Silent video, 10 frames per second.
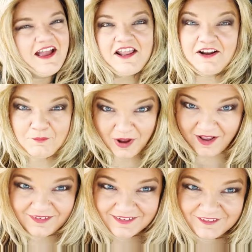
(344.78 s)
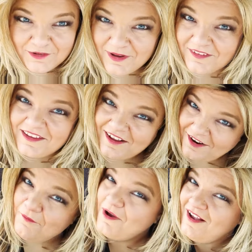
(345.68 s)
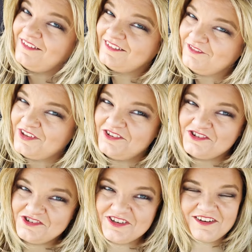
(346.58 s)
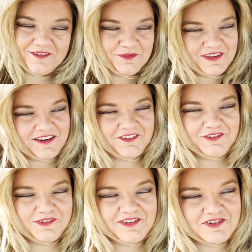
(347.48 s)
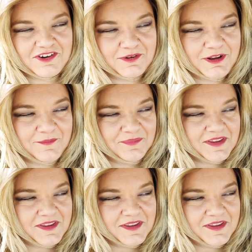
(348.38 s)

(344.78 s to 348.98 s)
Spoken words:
And I'm positive about that. I'm positive they should shut up when they don't know what they're talking about.